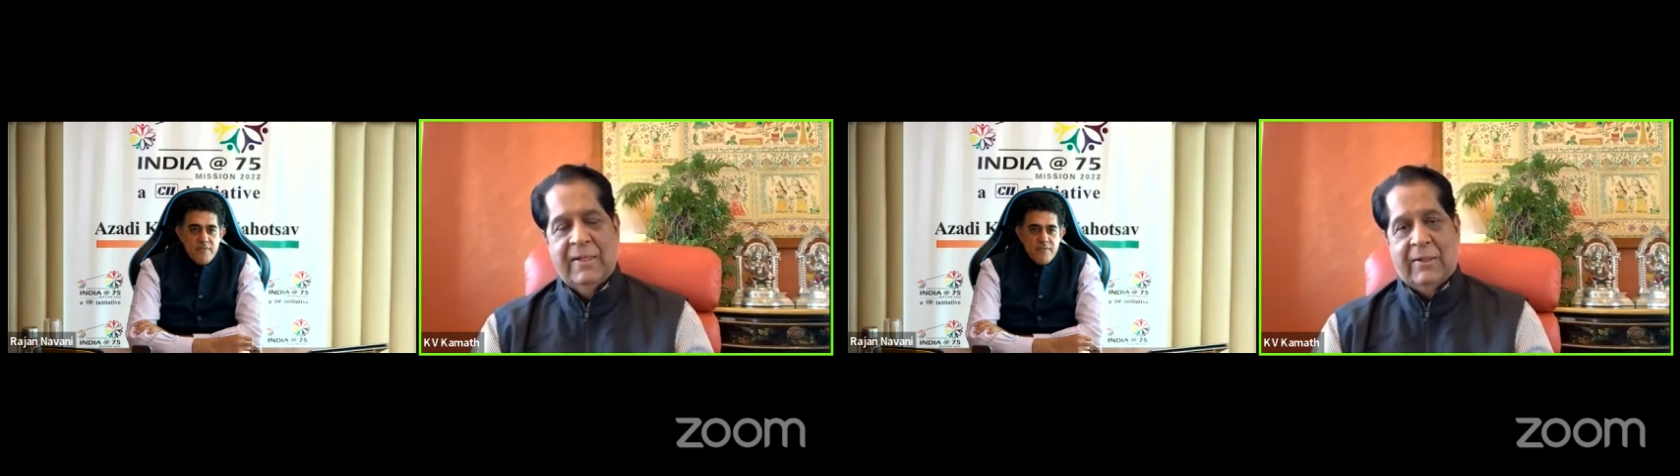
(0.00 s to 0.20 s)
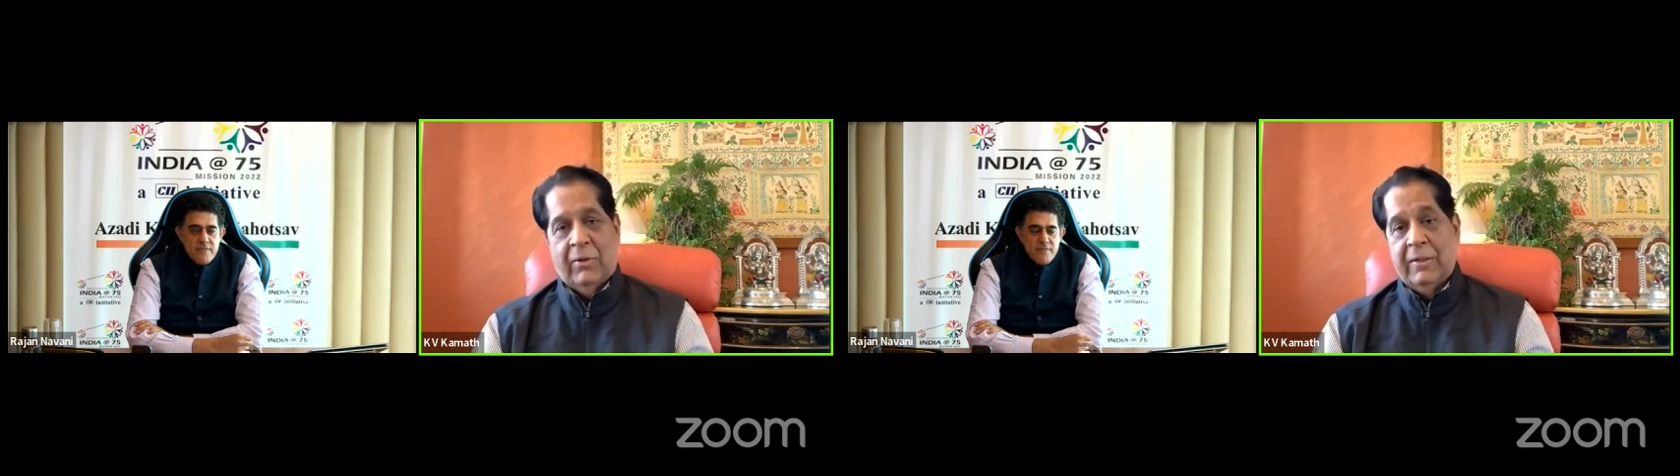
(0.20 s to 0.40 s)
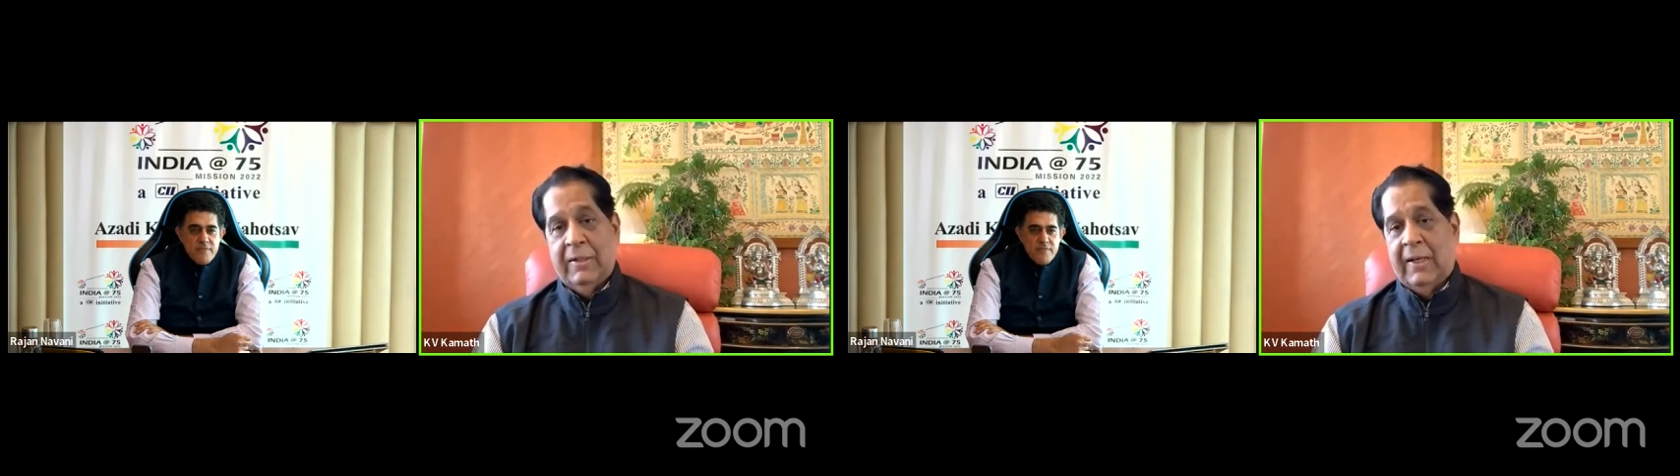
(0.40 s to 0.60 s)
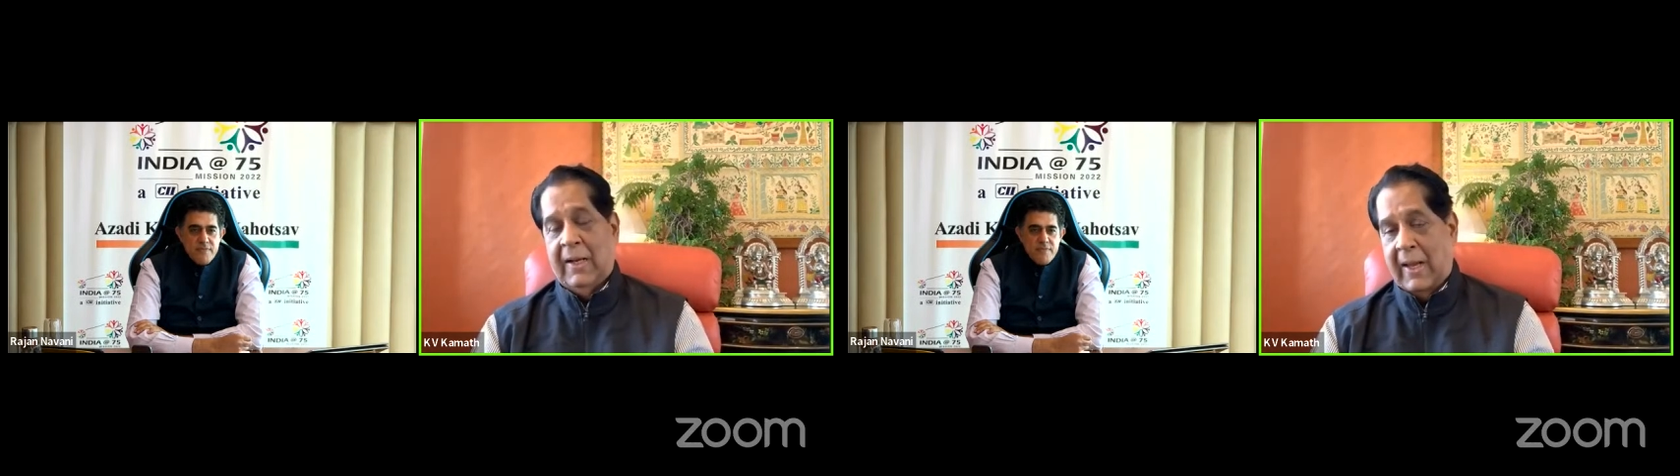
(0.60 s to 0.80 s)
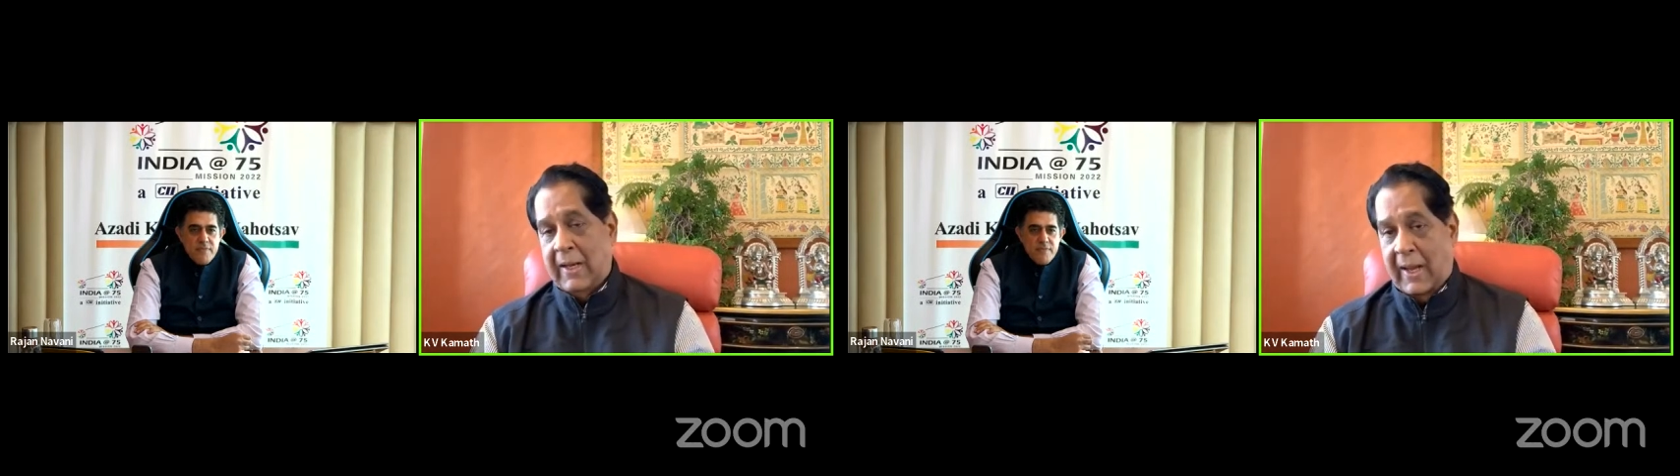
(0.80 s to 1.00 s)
technology in an